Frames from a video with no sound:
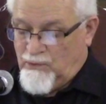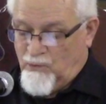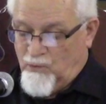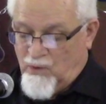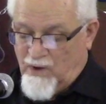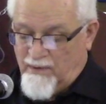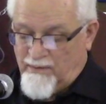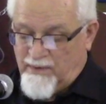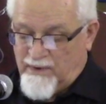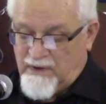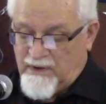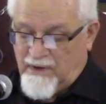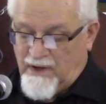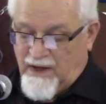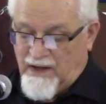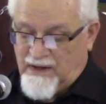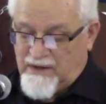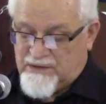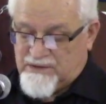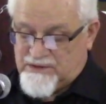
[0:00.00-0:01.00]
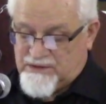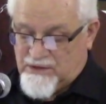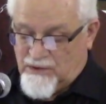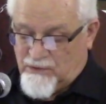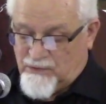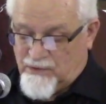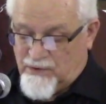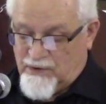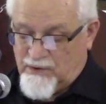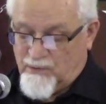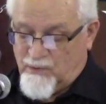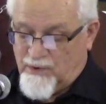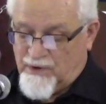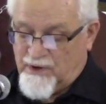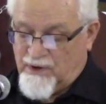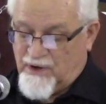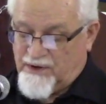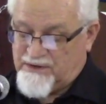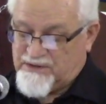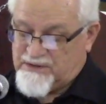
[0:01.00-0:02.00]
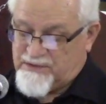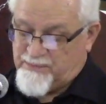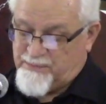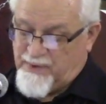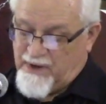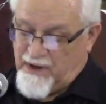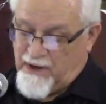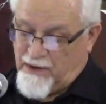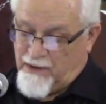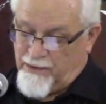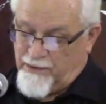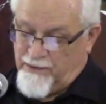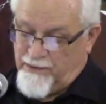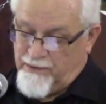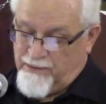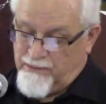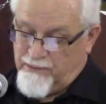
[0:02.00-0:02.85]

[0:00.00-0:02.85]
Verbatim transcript: women and children were not spared.